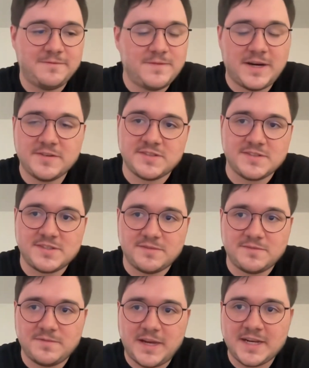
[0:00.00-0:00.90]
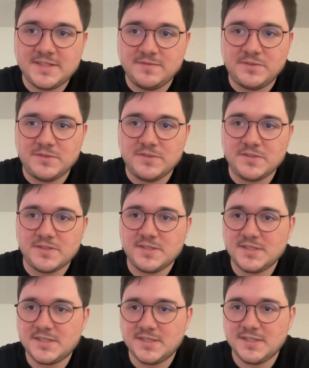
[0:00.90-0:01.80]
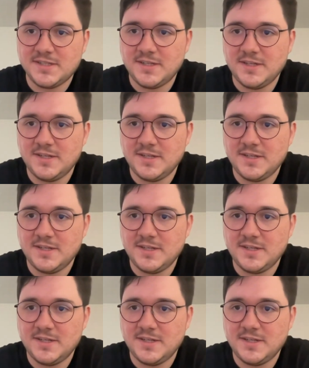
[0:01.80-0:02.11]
thousands of active users